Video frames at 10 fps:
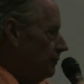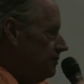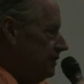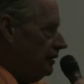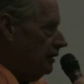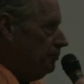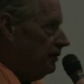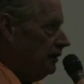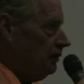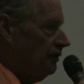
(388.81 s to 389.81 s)
seeking
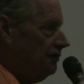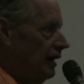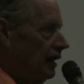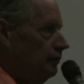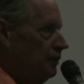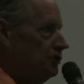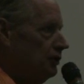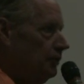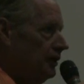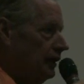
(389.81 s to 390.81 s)
political asylum in
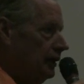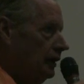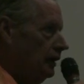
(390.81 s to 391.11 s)
Germany.